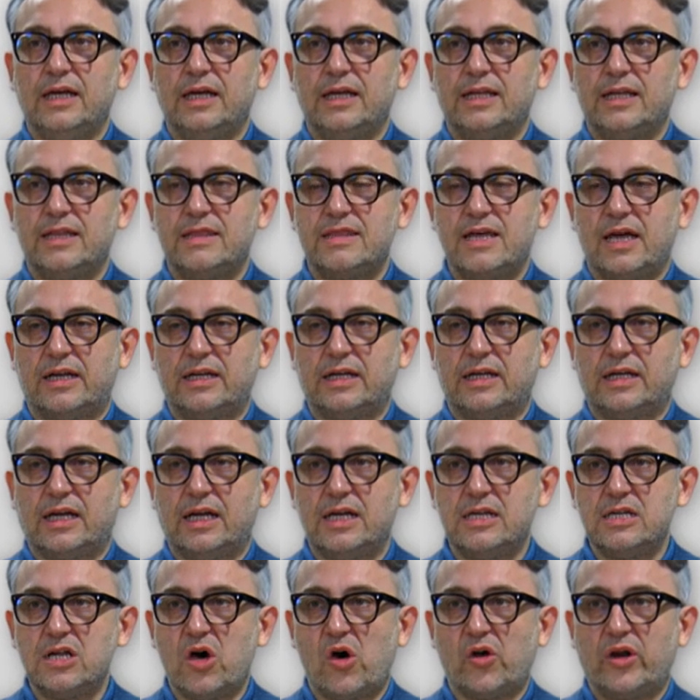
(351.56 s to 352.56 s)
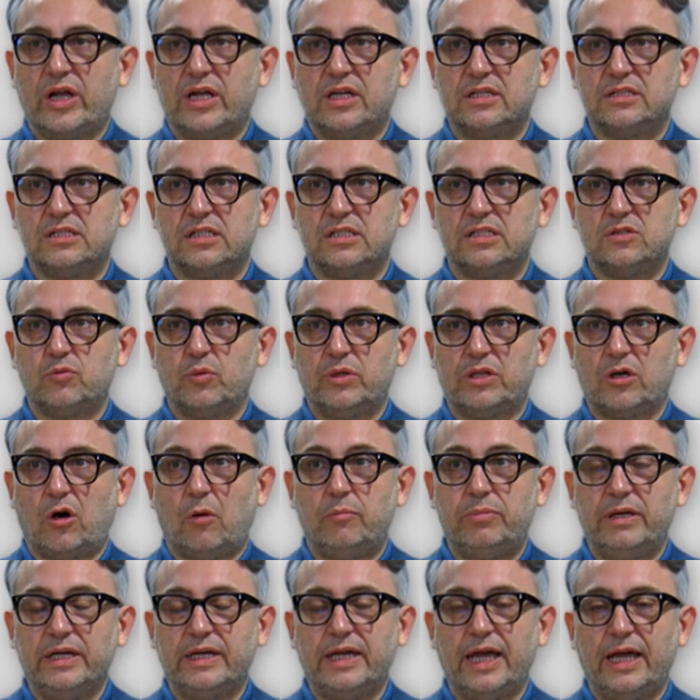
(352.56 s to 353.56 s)
that it cannot exist with
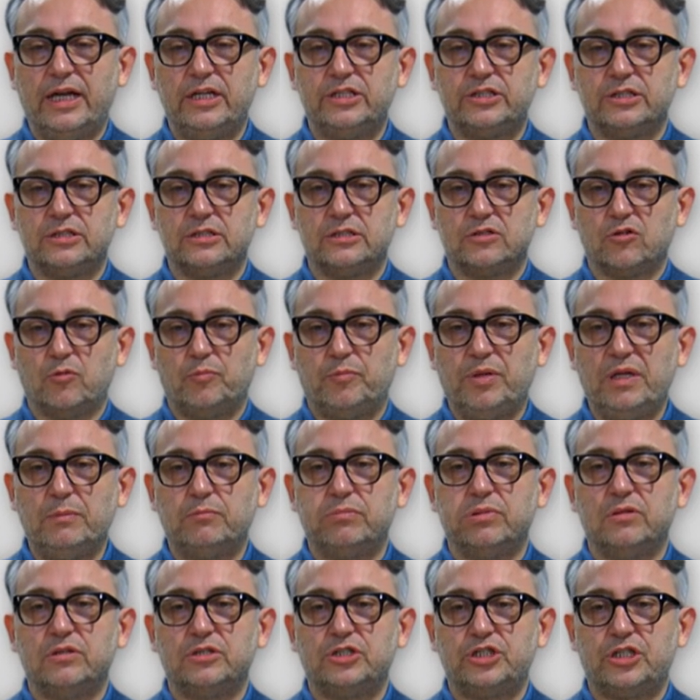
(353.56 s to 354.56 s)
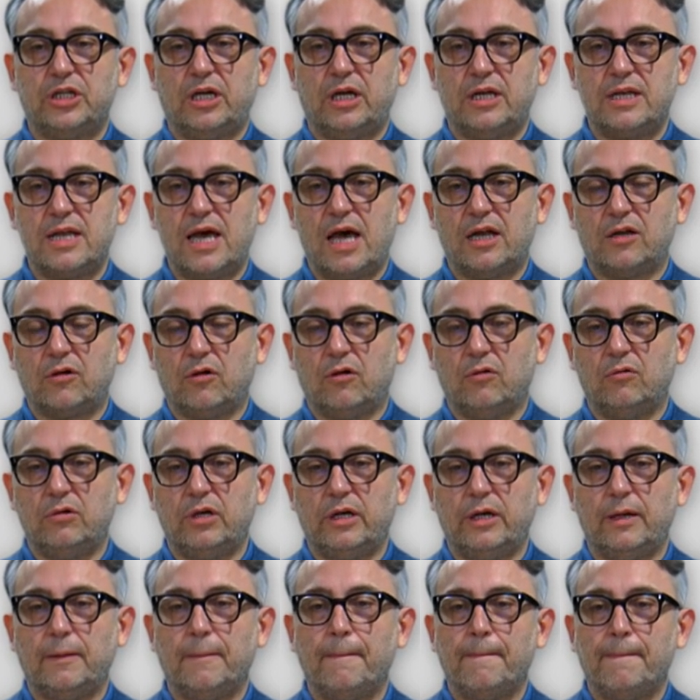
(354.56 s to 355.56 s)
obligations. So people share not
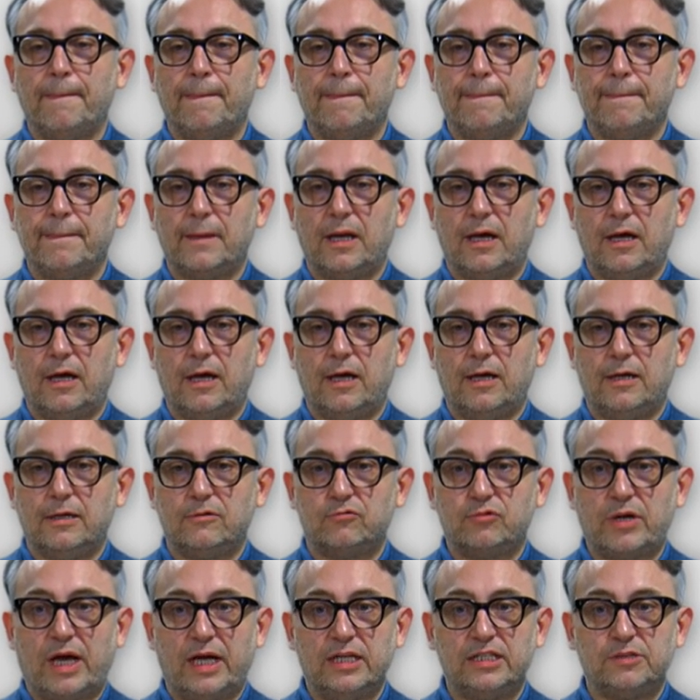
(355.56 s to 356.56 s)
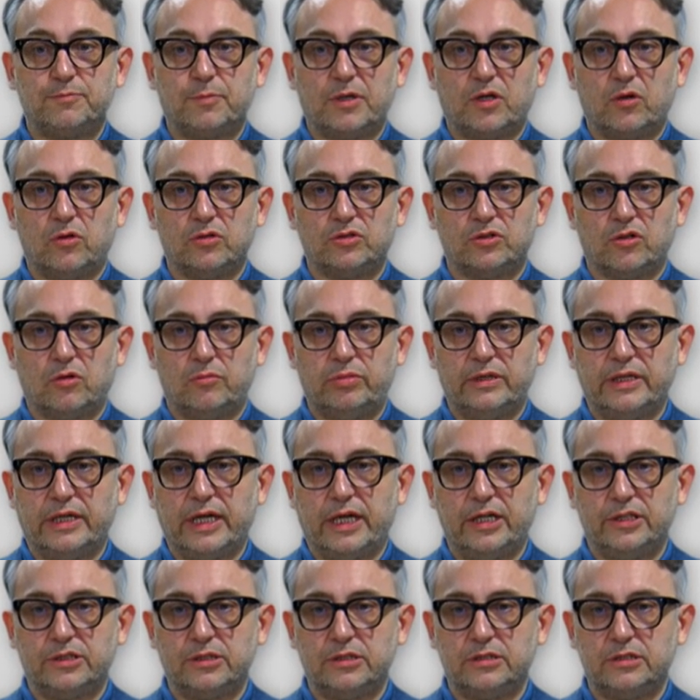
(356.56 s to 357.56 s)
only uh, rights but also
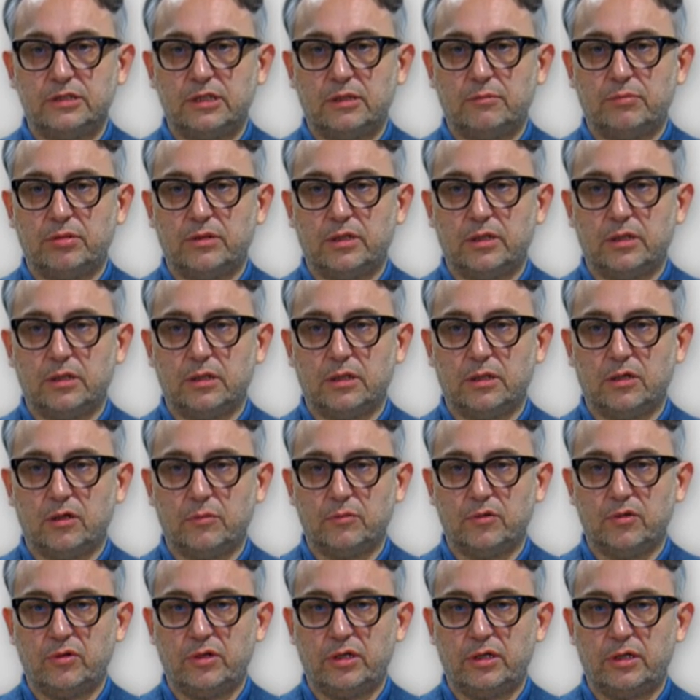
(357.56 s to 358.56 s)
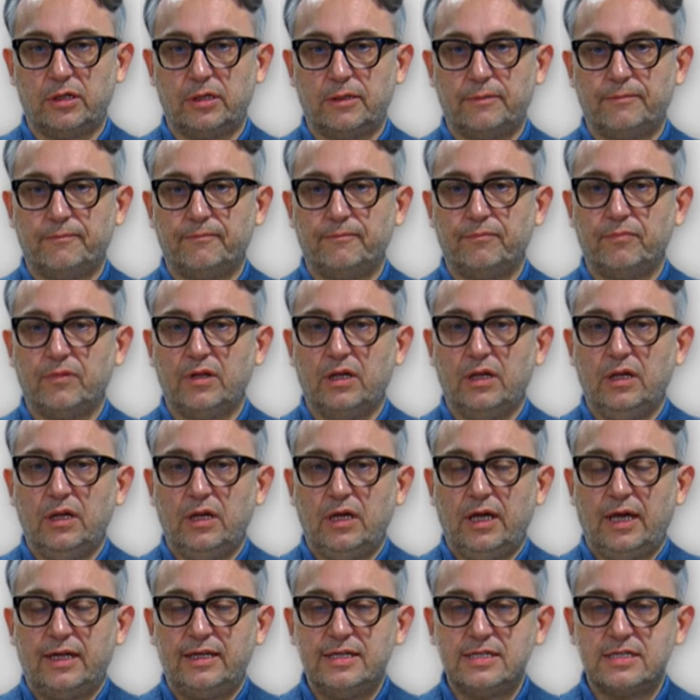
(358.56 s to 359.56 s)
obligations in a political community.
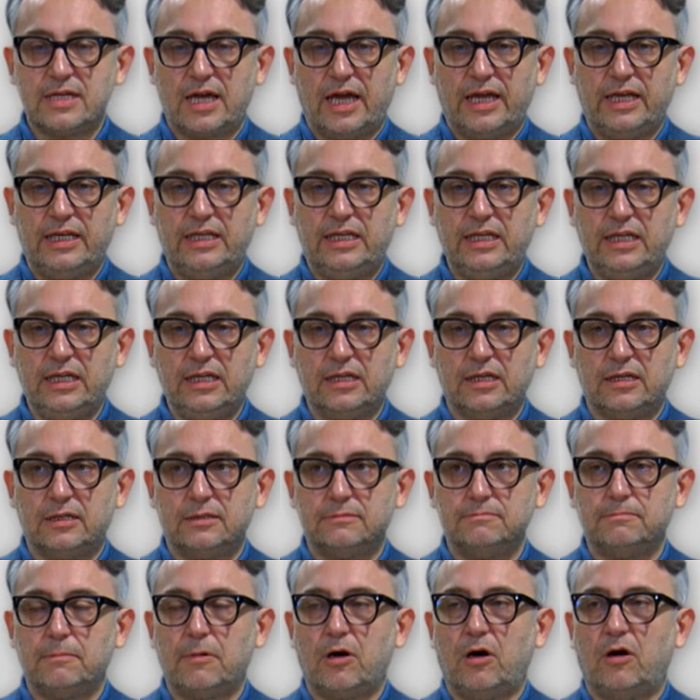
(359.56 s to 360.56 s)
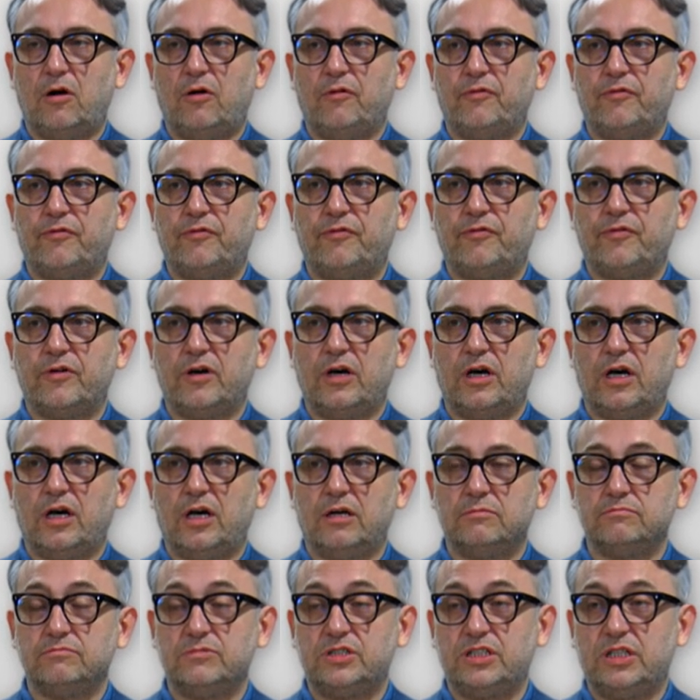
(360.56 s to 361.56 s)
And this idea of
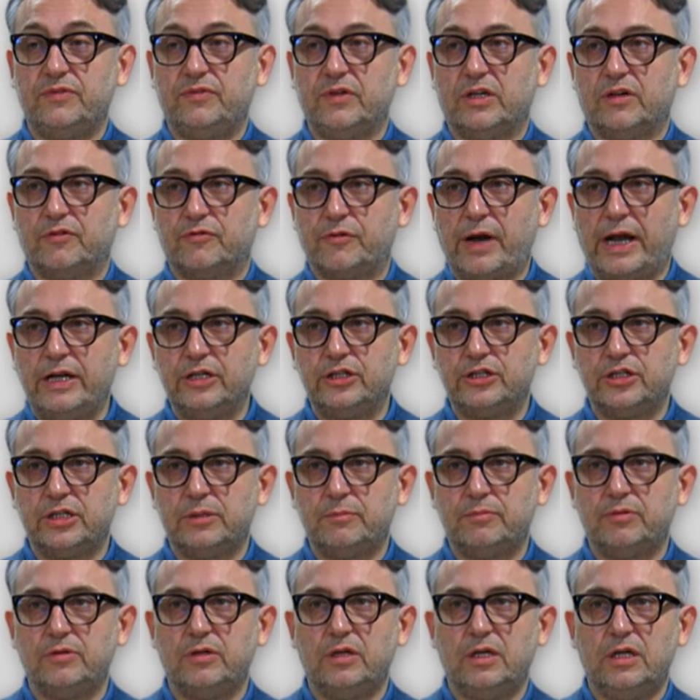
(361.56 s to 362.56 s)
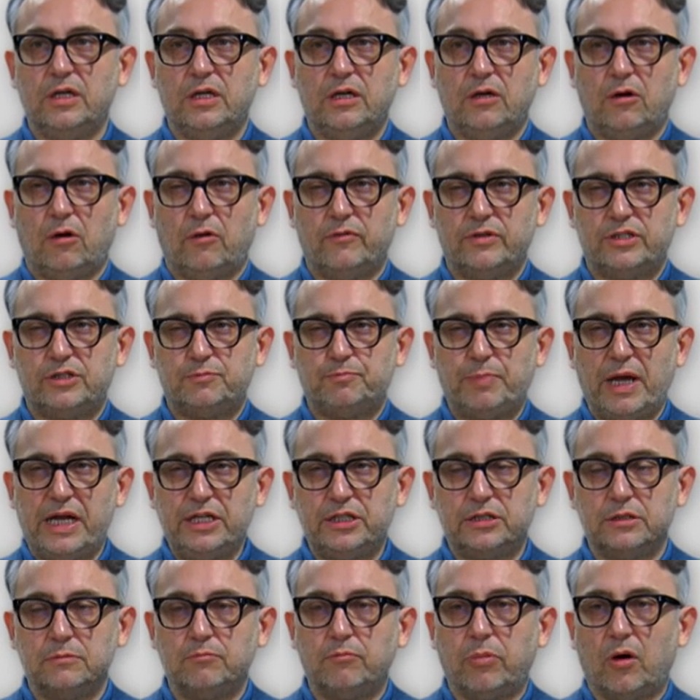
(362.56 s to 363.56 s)
uh, civic friendship, of a
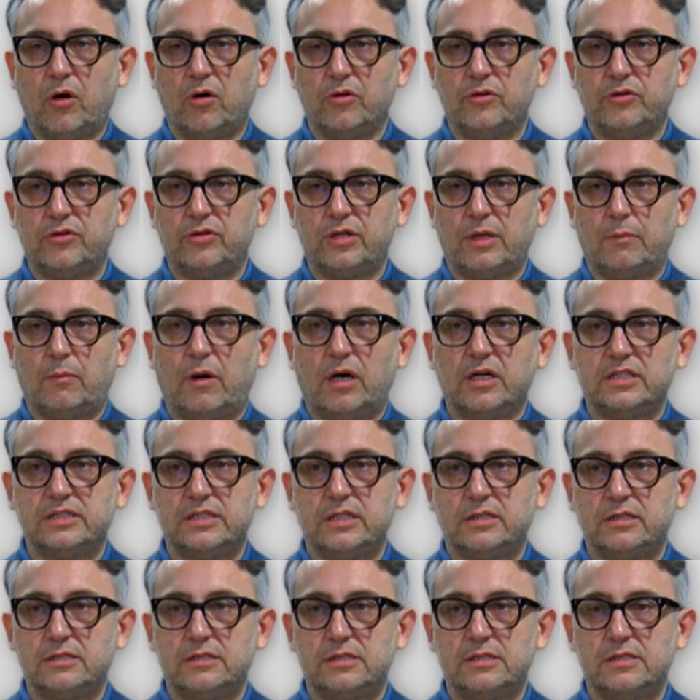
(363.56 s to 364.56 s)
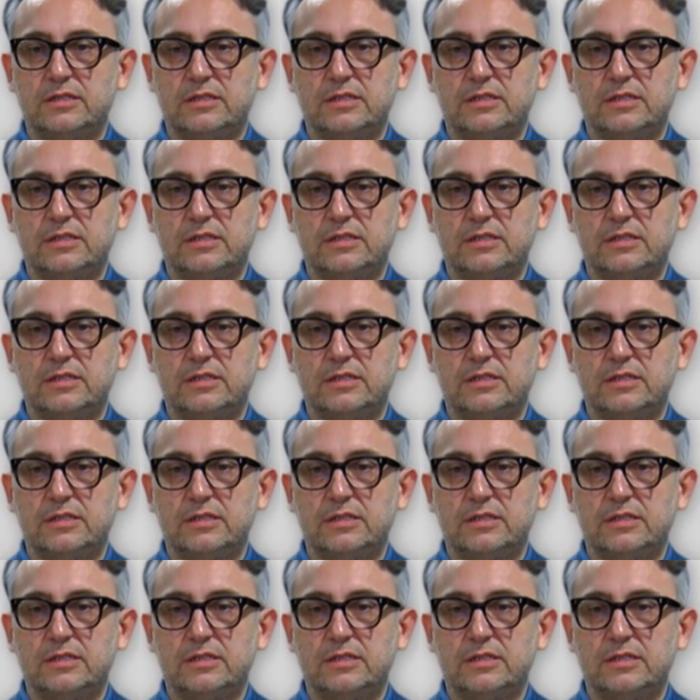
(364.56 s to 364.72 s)
special bond among citizens,